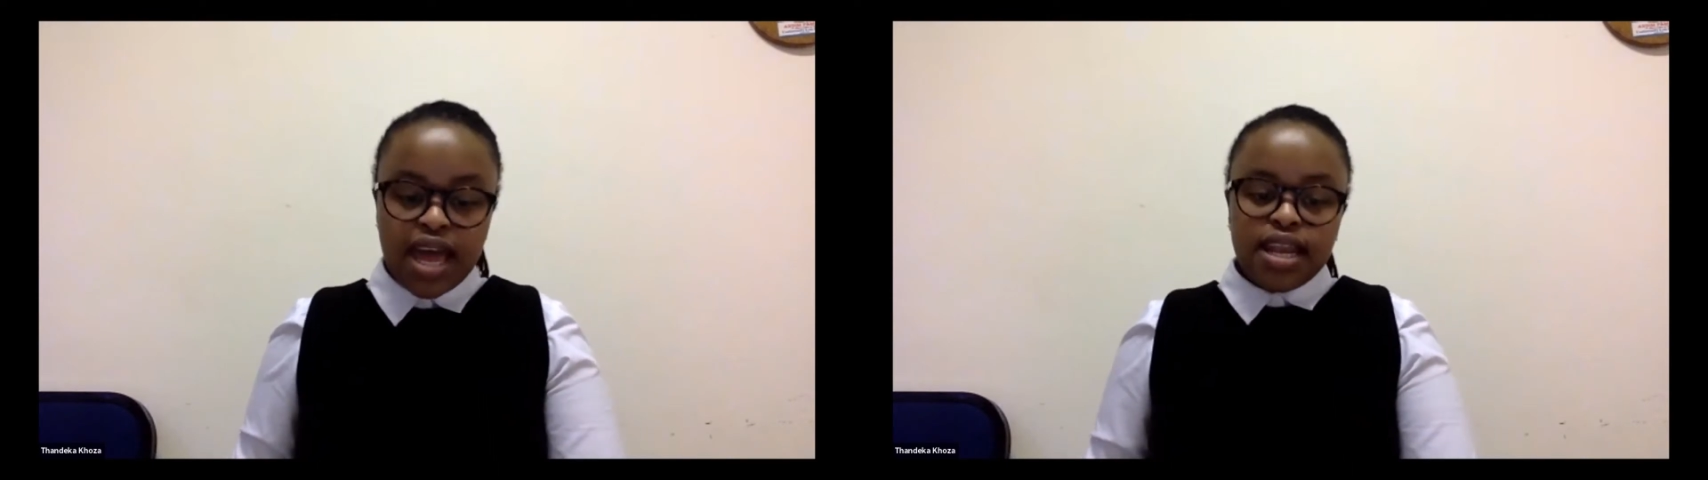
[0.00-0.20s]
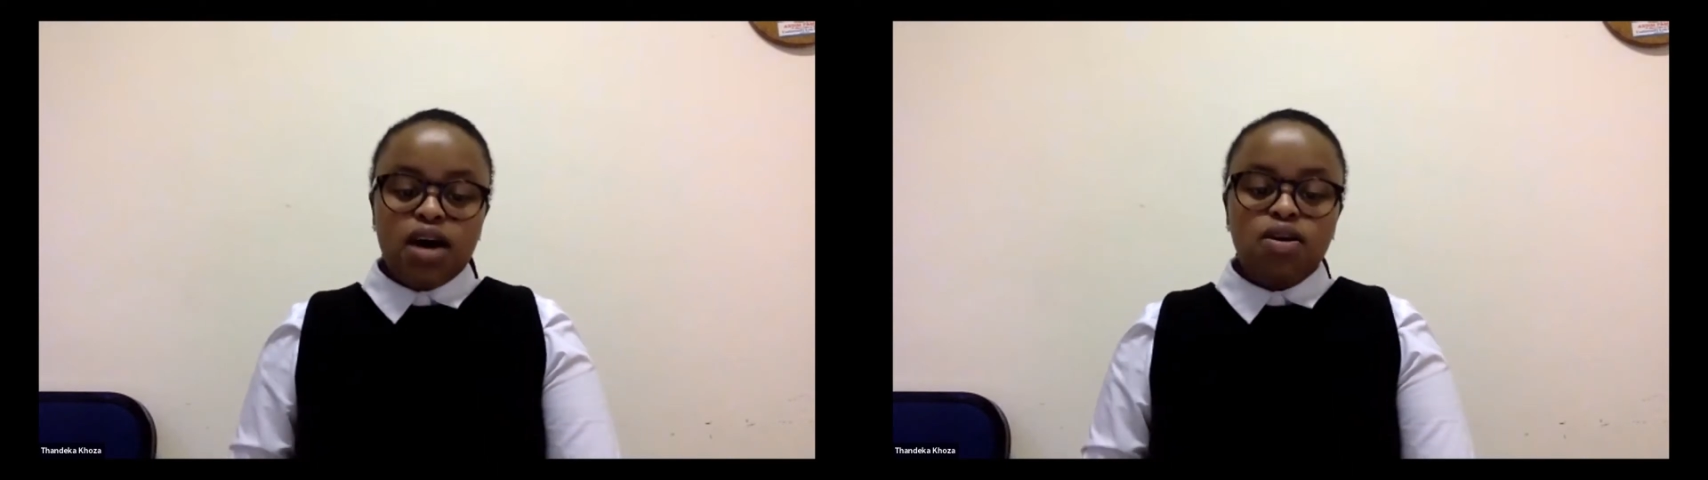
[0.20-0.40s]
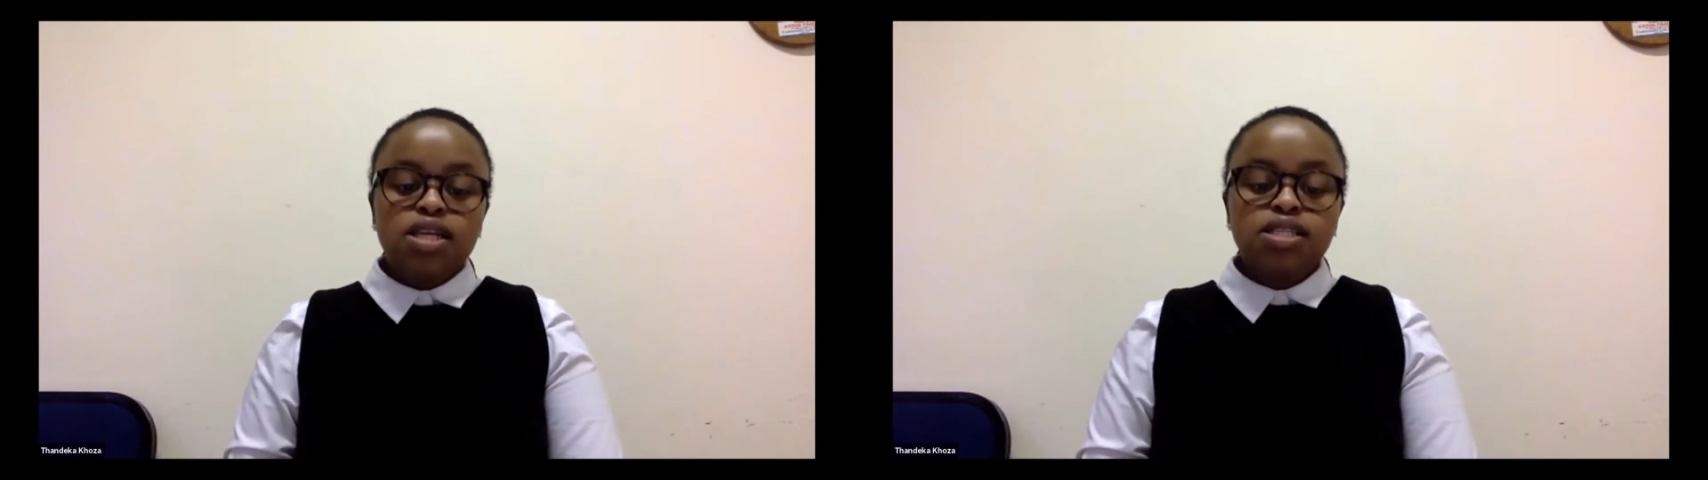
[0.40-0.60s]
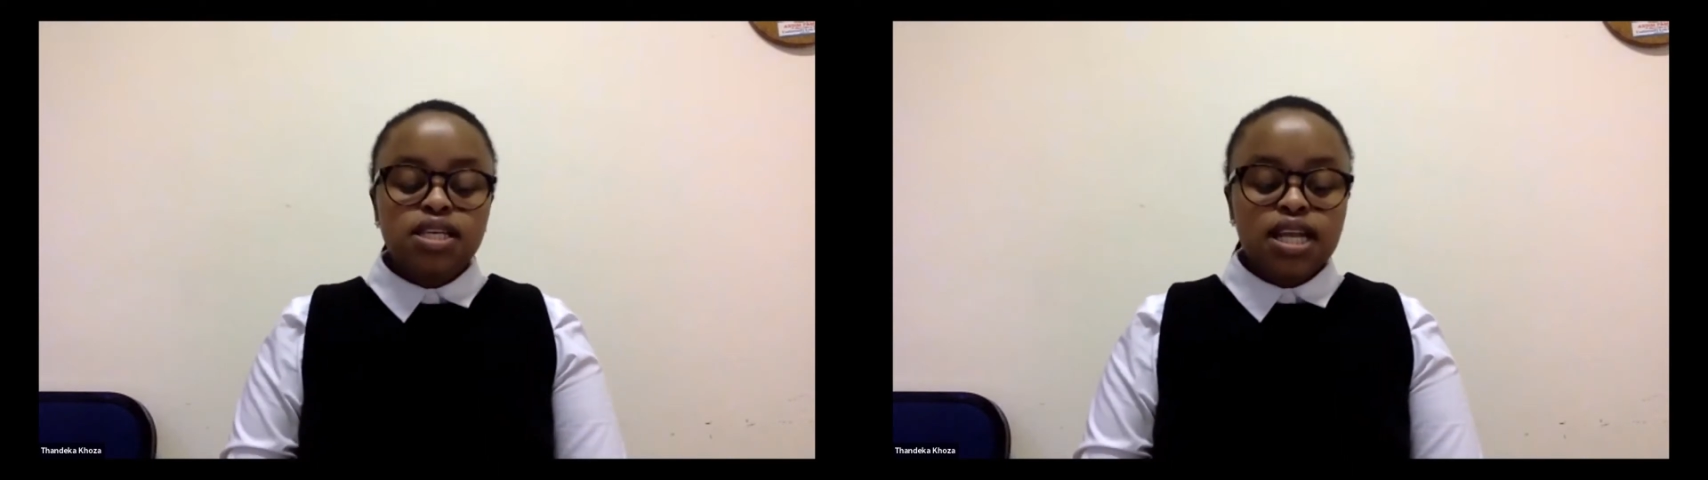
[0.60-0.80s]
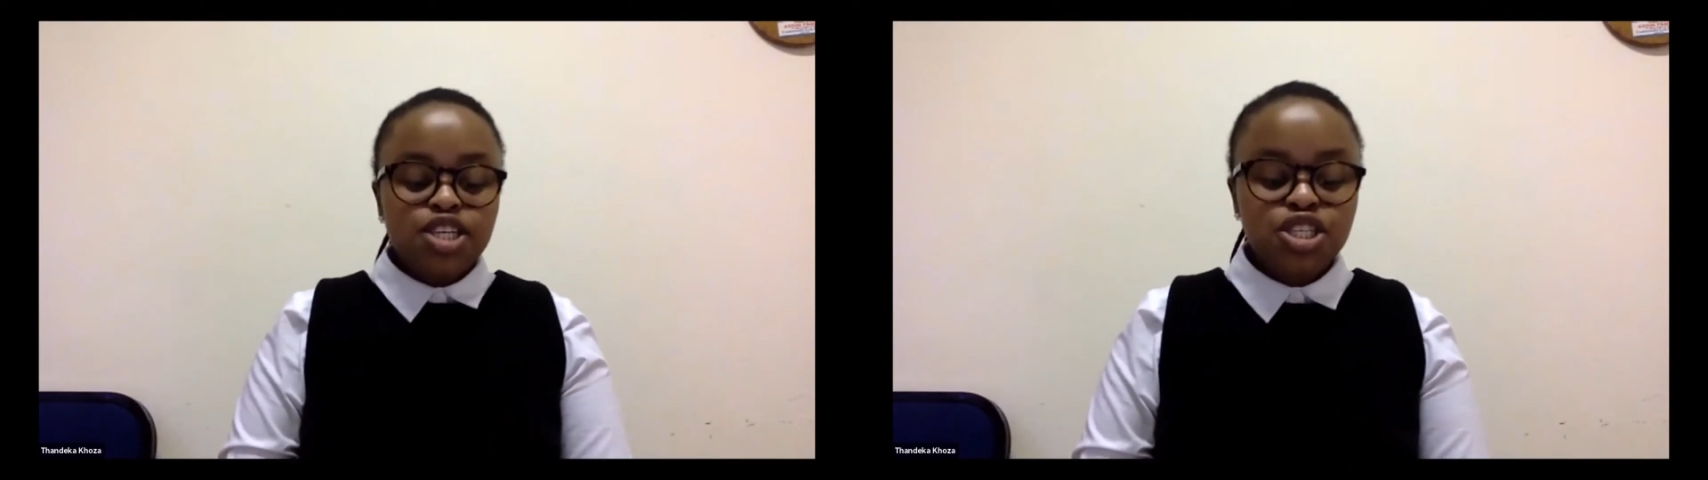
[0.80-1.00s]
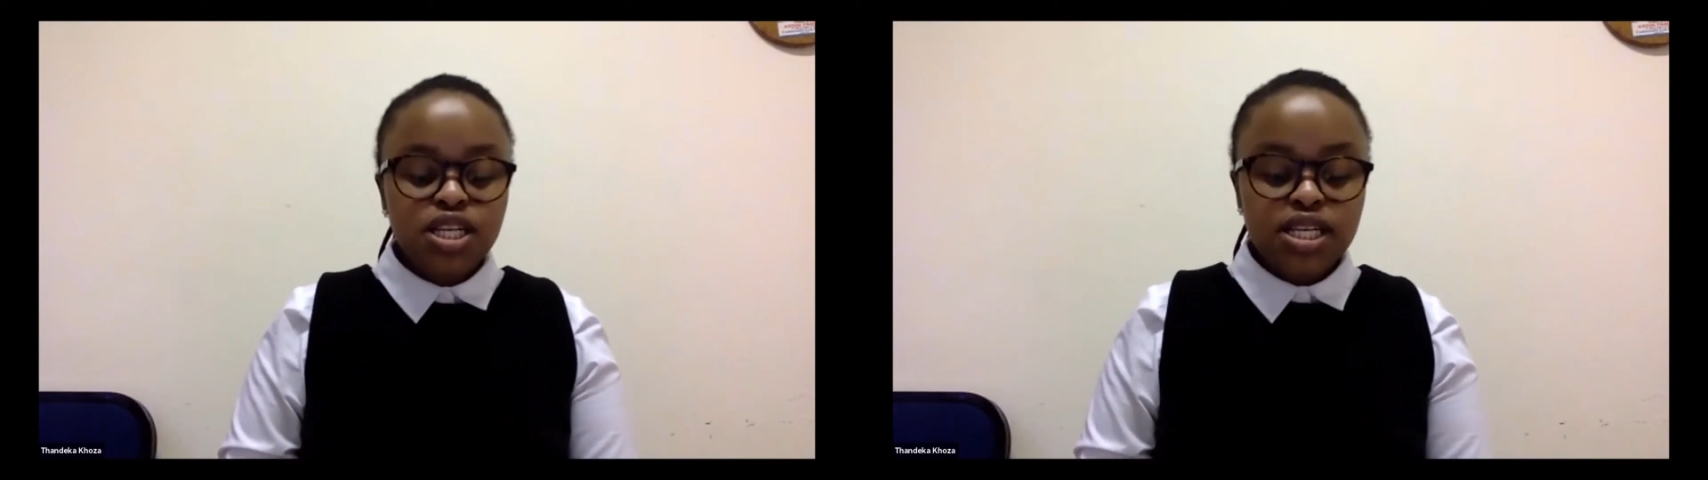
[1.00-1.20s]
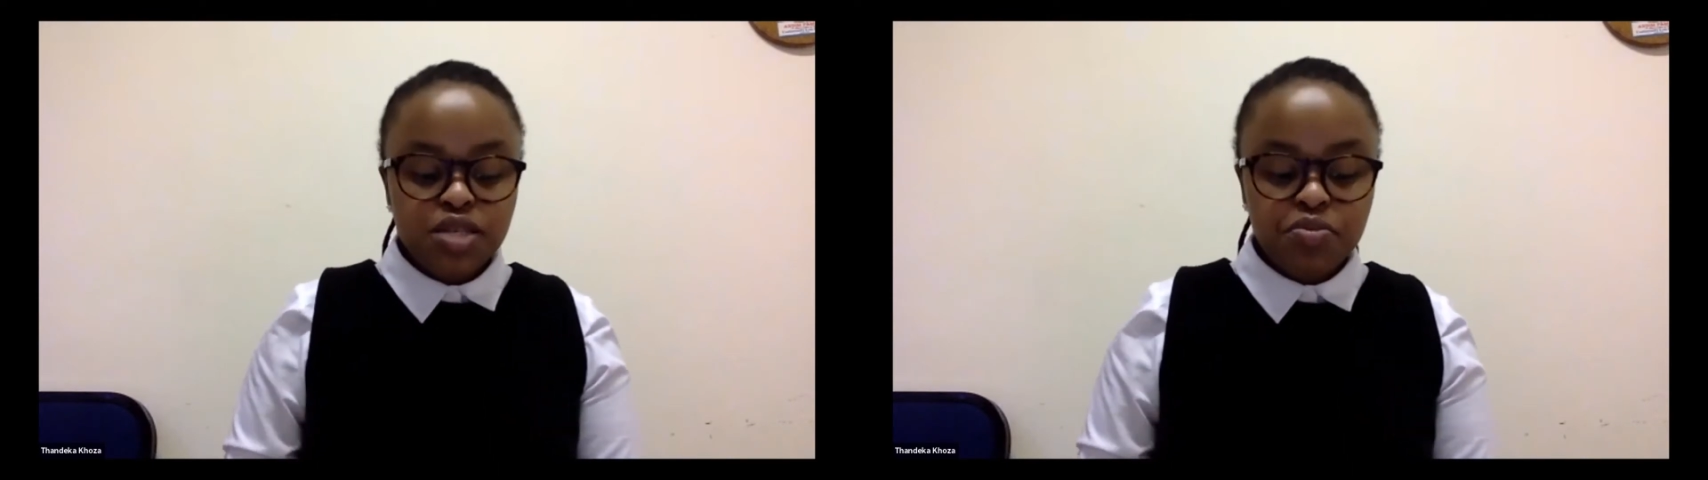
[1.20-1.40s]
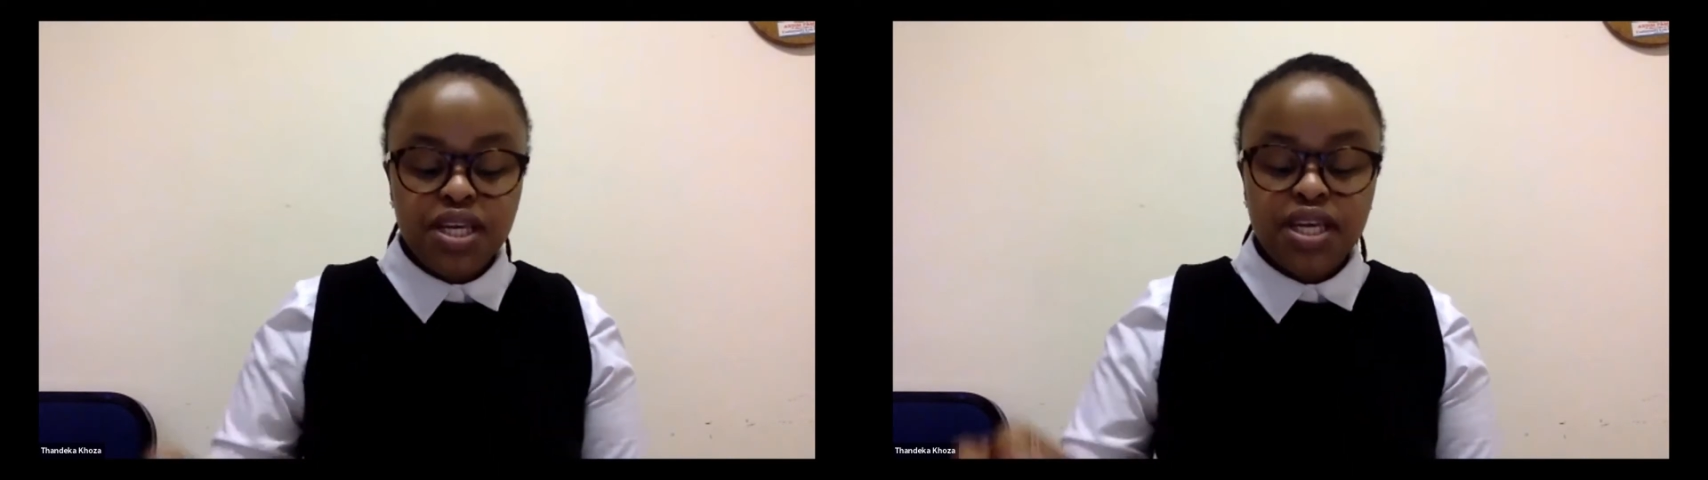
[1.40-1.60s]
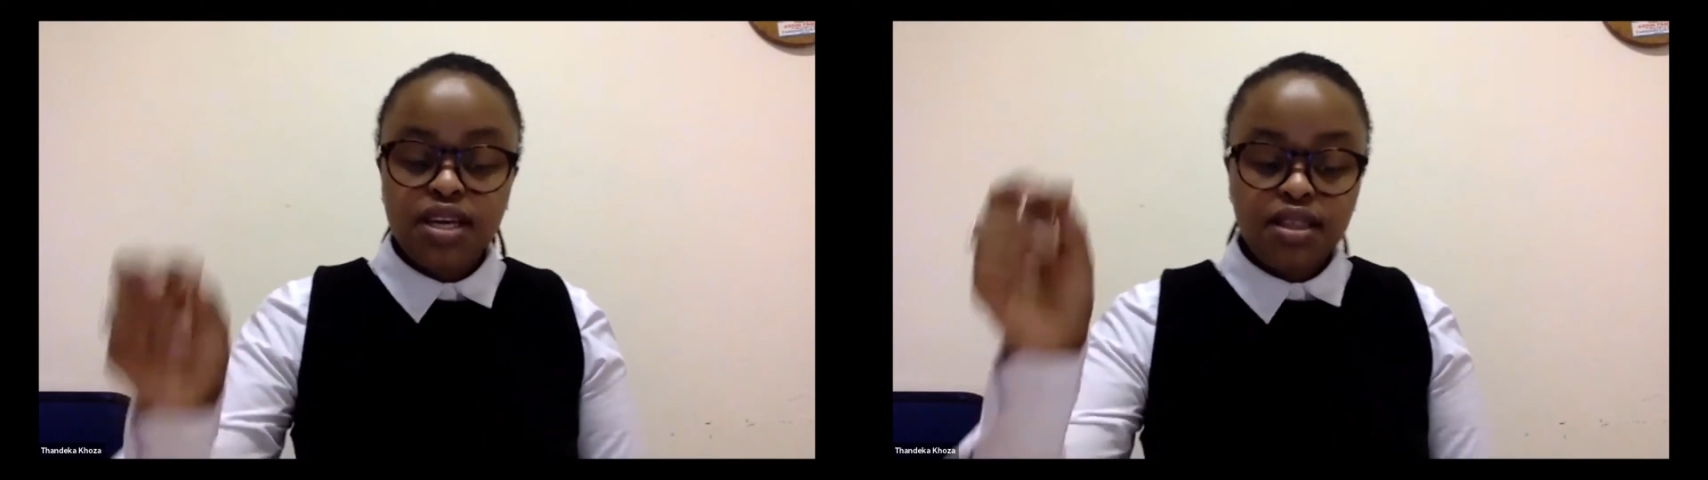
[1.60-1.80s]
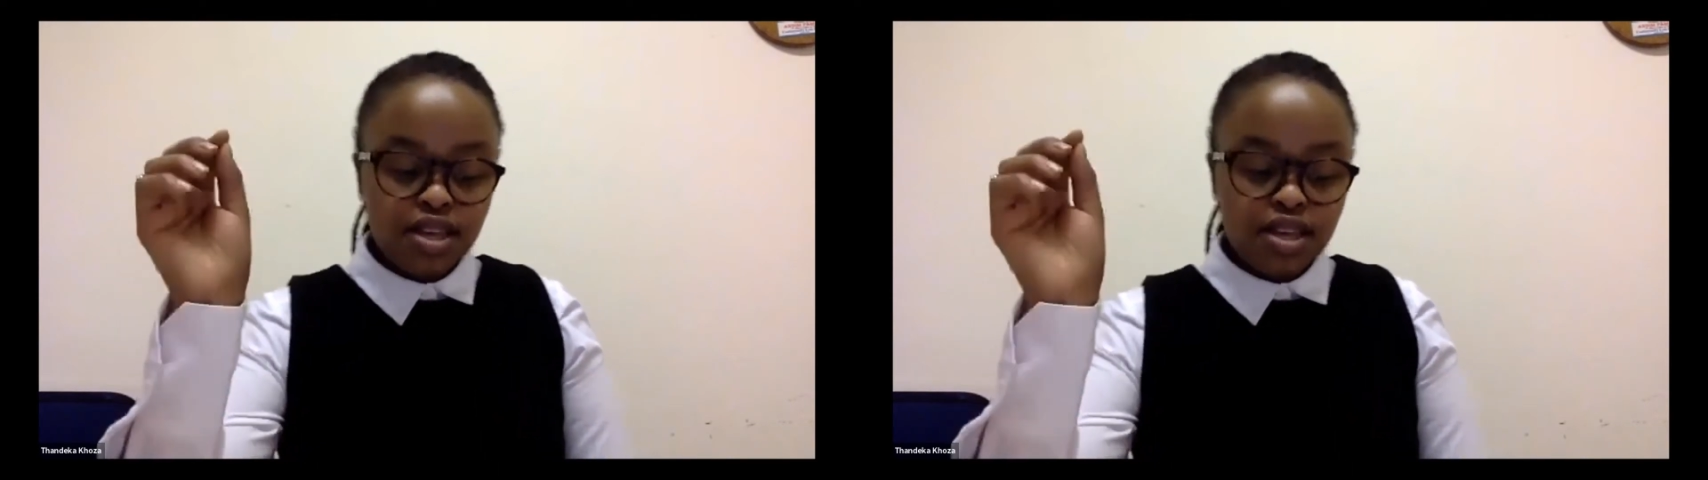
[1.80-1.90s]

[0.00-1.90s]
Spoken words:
Now, internationally speaking,